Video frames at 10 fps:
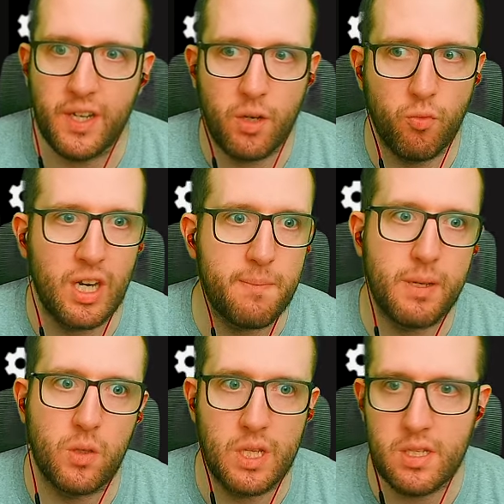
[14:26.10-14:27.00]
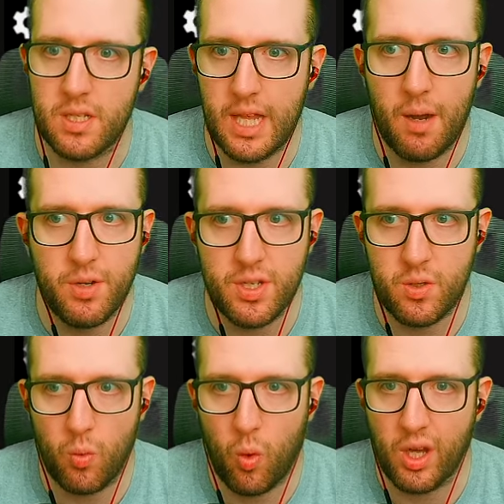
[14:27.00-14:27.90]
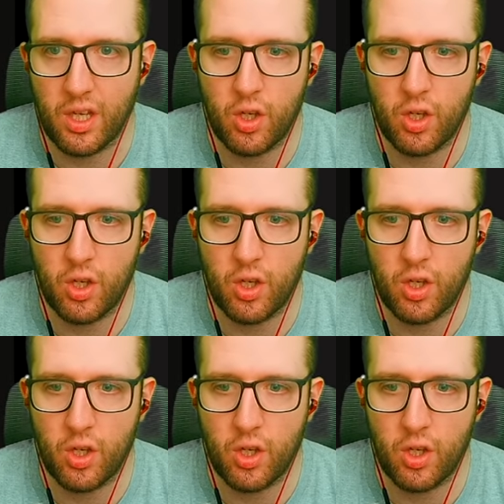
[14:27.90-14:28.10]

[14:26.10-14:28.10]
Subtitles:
You can really build into that, which is quite